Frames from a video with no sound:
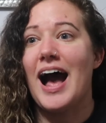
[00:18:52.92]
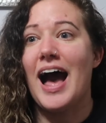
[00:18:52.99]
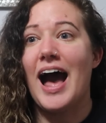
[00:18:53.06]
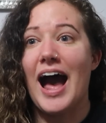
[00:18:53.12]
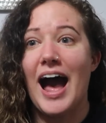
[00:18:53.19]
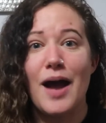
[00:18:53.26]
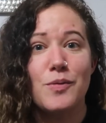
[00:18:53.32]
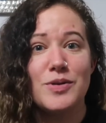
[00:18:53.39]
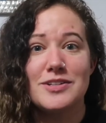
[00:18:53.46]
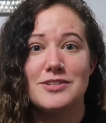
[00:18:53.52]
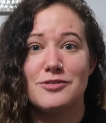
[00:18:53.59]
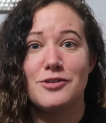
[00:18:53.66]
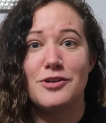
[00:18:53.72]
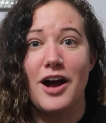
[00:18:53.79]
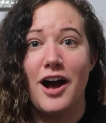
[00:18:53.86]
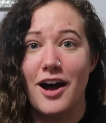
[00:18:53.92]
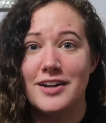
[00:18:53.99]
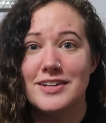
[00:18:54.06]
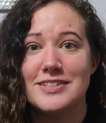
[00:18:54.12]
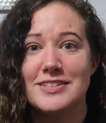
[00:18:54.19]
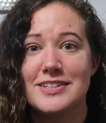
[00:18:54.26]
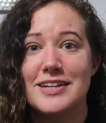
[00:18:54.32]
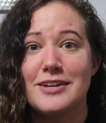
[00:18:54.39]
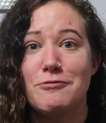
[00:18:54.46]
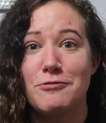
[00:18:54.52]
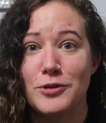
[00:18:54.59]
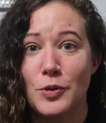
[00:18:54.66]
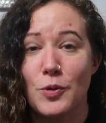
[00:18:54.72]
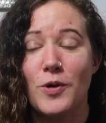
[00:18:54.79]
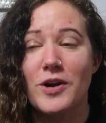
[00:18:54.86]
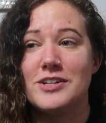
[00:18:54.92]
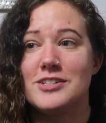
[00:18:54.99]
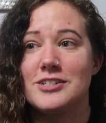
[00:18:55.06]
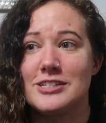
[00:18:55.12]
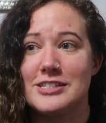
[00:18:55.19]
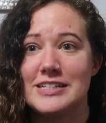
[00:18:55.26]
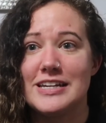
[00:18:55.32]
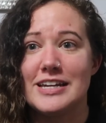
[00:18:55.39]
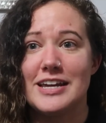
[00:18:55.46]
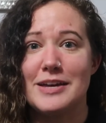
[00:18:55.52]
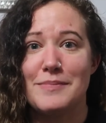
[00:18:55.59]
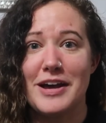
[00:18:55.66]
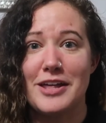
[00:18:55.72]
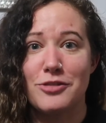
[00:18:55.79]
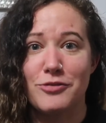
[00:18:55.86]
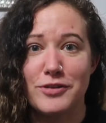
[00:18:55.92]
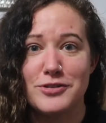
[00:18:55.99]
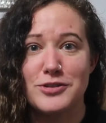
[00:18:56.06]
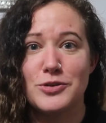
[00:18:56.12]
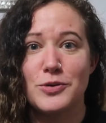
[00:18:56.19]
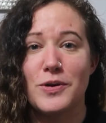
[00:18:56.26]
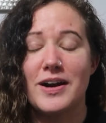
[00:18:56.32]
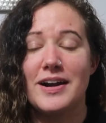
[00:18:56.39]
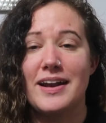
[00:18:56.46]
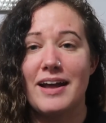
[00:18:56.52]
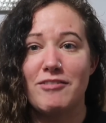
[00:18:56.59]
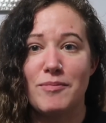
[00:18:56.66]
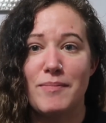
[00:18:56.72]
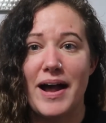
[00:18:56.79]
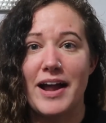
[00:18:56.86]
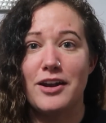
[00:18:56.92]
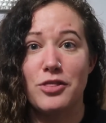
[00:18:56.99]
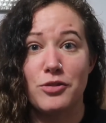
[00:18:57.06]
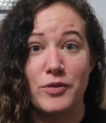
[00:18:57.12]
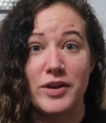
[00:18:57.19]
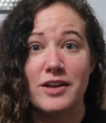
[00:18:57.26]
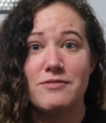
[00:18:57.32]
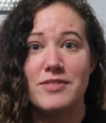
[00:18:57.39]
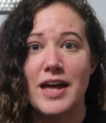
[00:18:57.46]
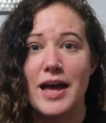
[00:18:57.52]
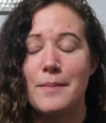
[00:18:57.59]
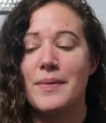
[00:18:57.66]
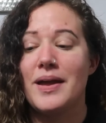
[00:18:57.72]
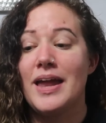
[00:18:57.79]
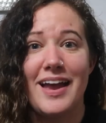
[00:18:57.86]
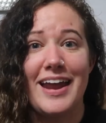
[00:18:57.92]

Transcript: I was honestly floored to see it in my thrift store, never mind 3 of them.